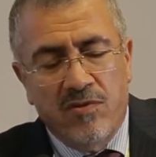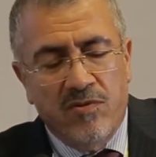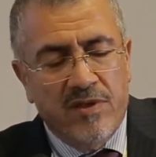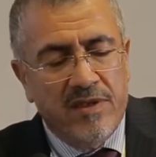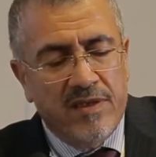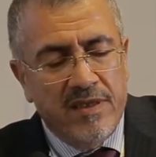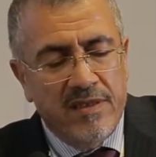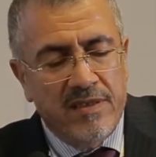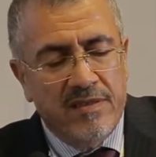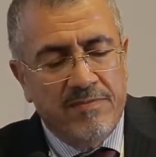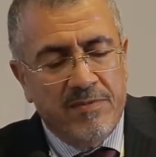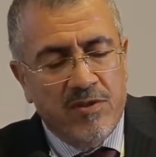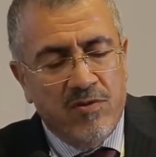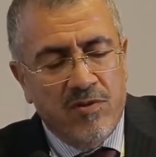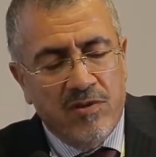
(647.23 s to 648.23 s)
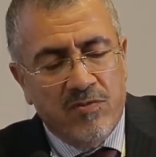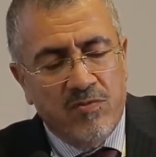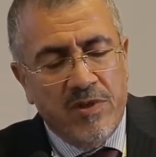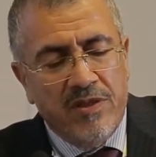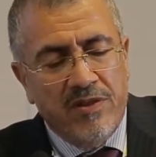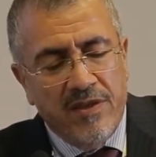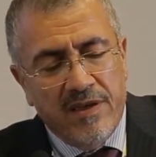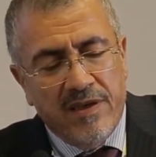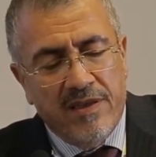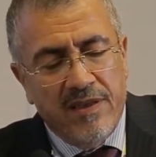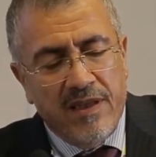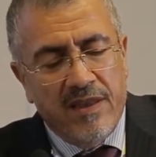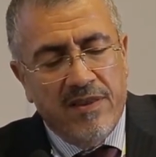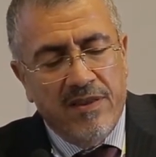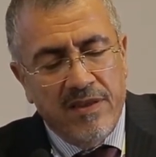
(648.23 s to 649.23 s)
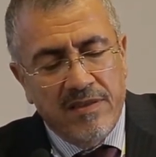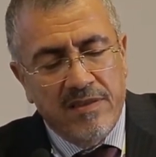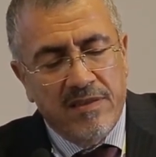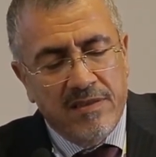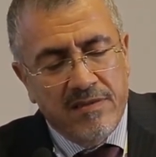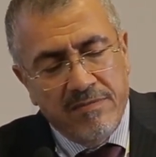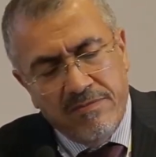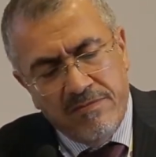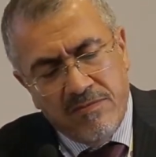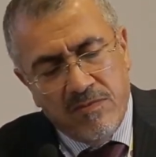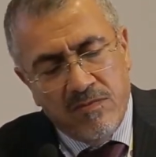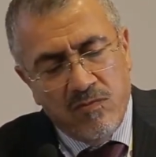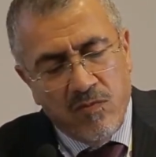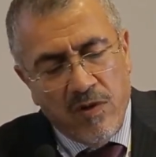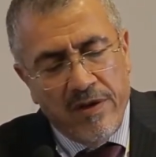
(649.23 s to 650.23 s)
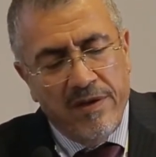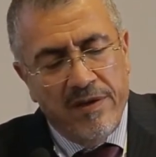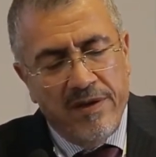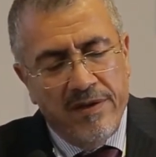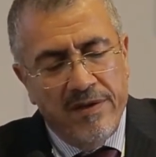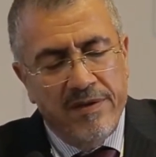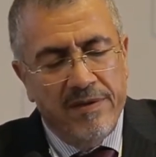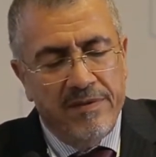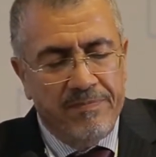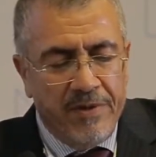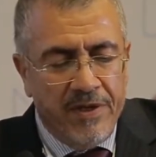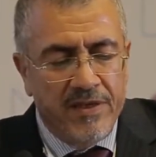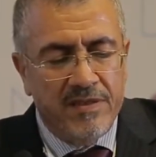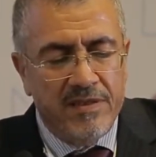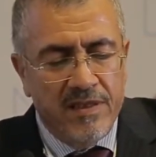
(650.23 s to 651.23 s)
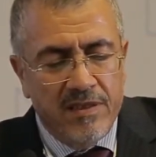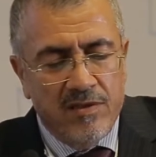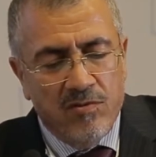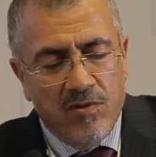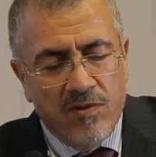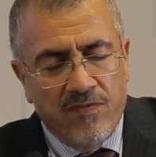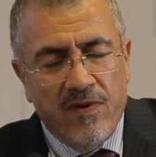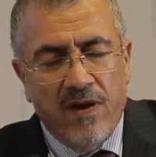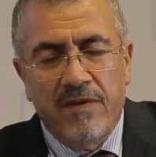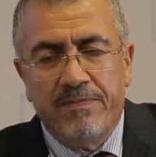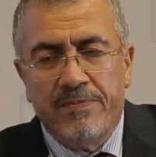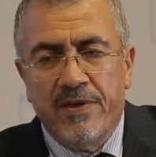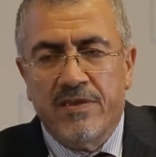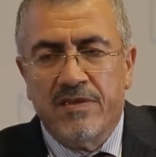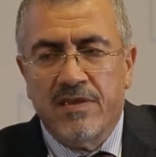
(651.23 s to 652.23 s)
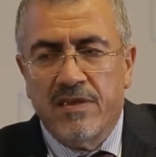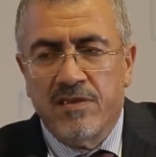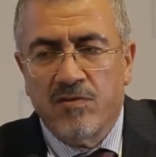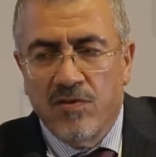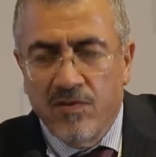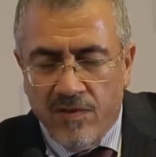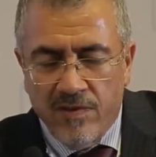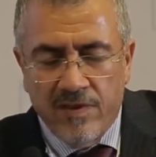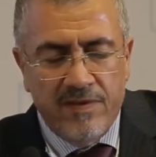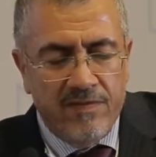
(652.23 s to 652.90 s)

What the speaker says: to our kids because we think that this 1% or 5% or